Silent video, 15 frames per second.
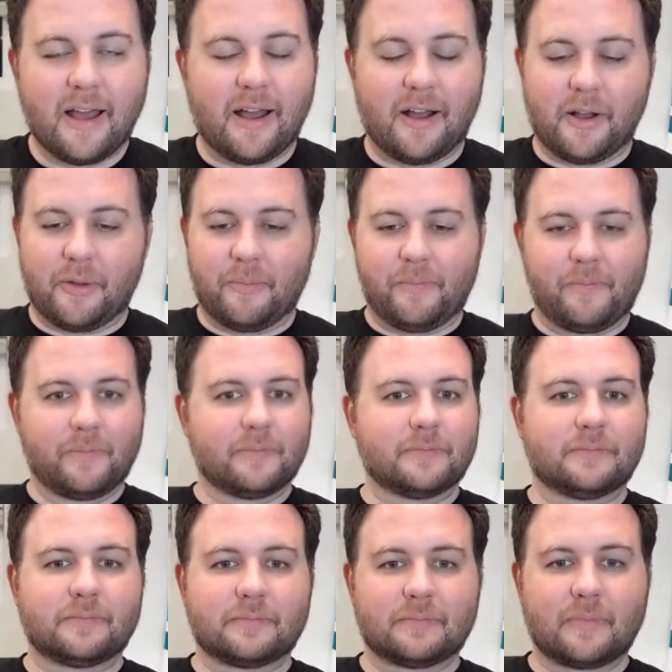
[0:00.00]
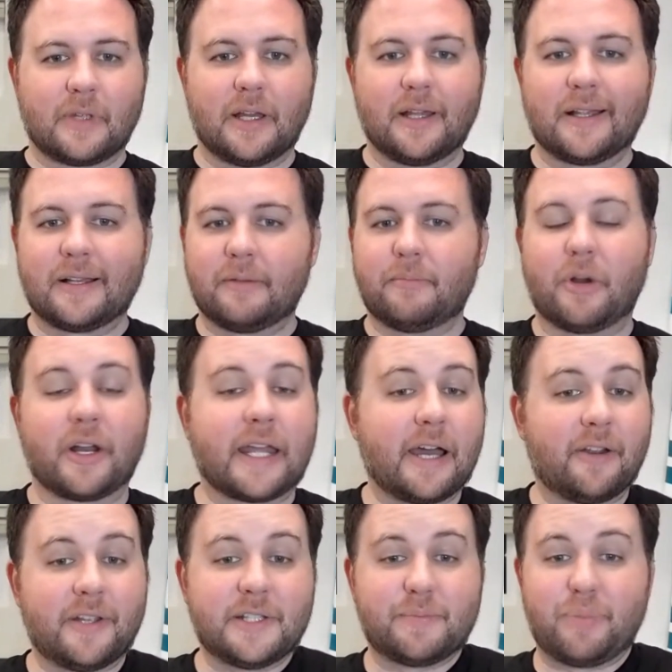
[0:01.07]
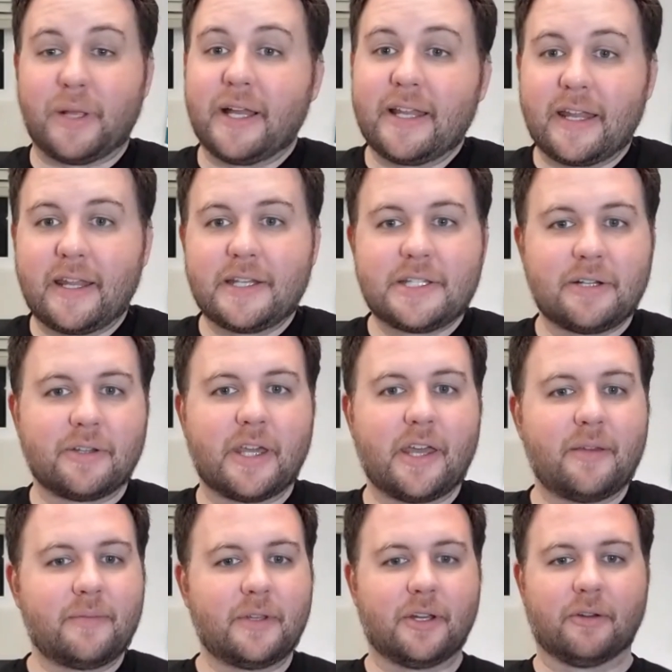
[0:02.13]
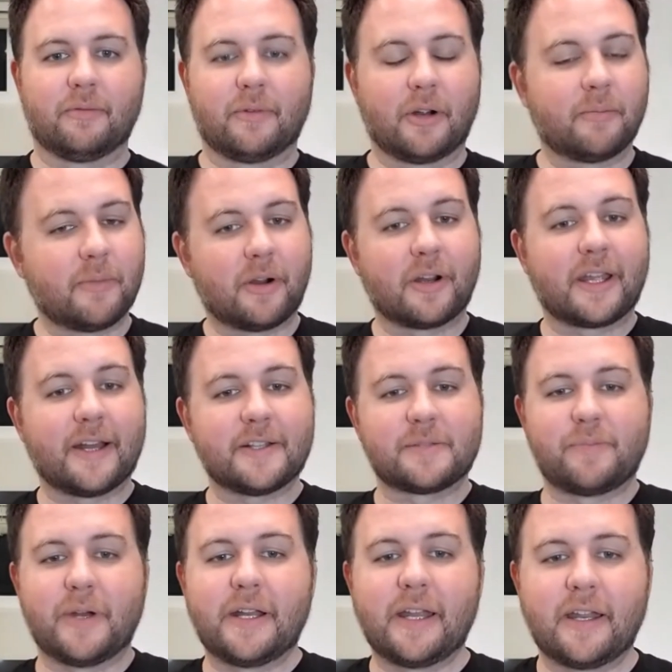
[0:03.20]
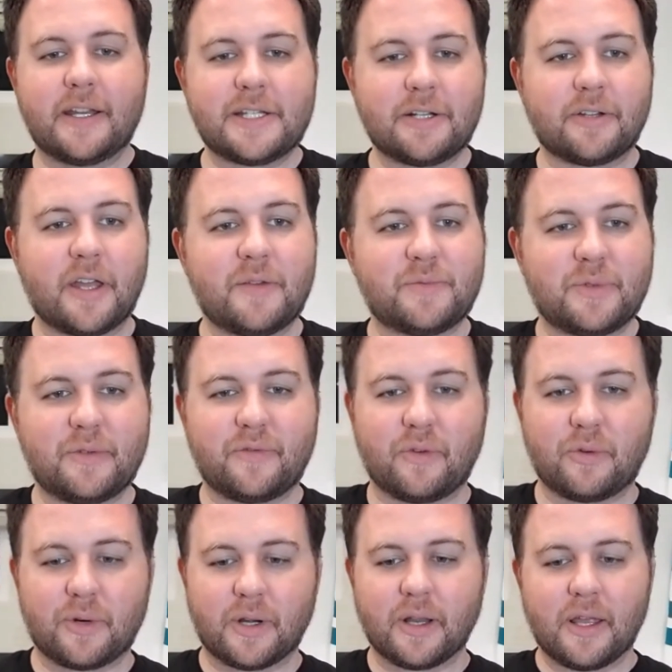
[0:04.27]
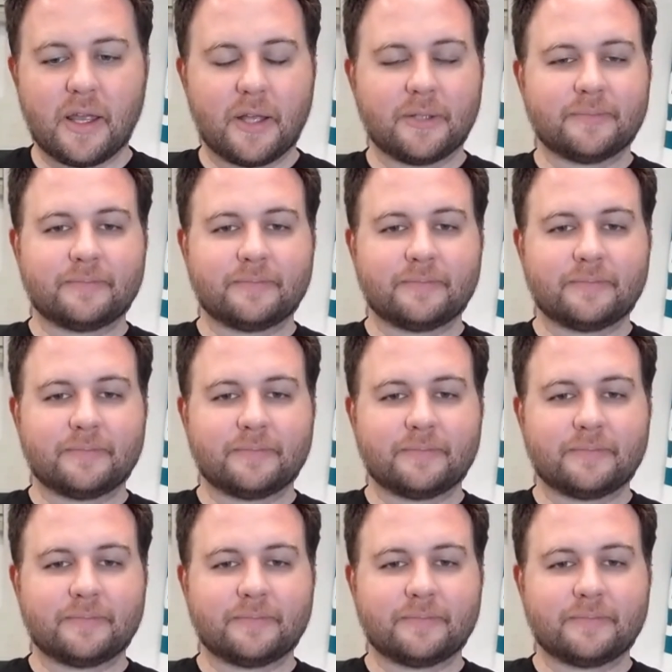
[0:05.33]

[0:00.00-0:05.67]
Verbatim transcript: Um, Martin Kaut, he's played N H L game. You know, Martin Kaut's played N H L games before.